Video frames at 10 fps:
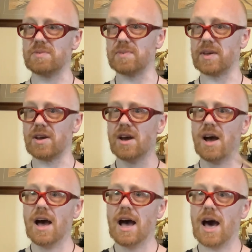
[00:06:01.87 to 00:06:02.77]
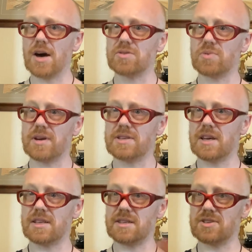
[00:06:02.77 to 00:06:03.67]
and be like, how do I take
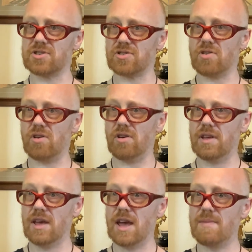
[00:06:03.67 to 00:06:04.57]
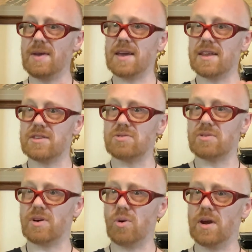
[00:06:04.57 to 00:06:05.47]
a dungeon crawl and make it into a
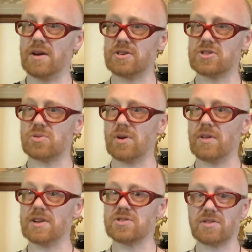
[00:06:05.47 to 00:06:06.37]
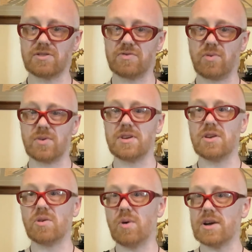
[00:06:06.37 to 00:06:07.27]
coherent storyline? So there's 14
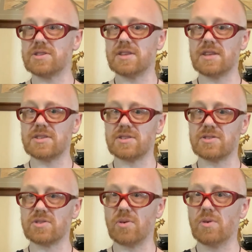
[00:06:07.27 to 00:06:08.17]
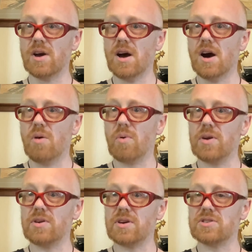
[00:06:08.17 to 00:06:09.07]
quests in this, and so what
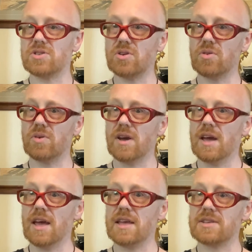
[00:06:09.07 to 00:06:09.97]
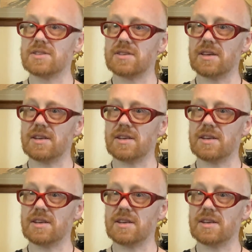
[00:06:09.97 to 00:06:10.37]
you can do is